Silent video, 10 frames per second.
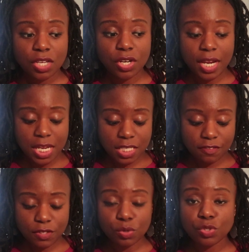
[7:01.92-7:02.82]
your hands
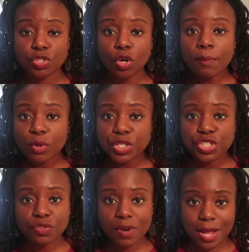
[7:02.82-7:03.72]
feel so
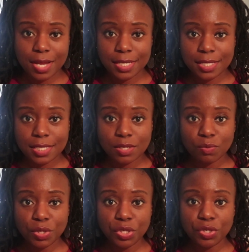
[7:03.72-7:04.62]
moisturized
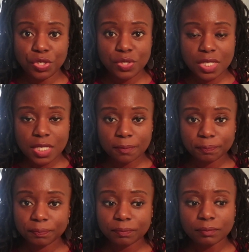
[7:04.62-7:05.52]
when you use it.
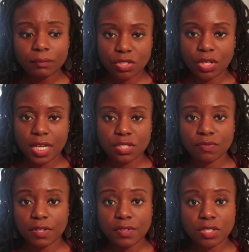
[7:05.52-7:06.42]
So your hands are
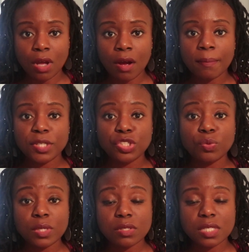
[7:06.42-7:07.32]
very soft, but you
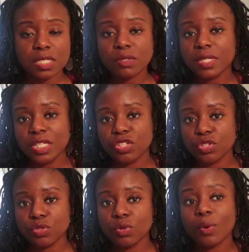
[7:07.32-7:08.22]
will still need
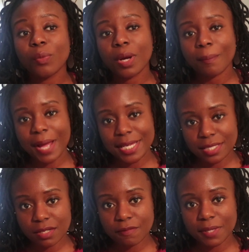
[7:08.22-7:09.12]
to, well,
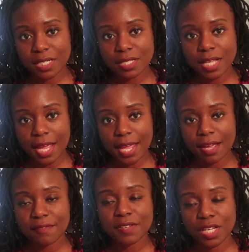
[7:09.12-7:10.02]
myself, because I
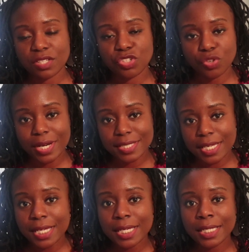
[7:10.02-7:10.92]
have dry
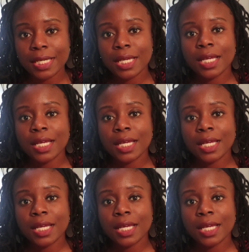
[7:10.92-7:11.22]
skin,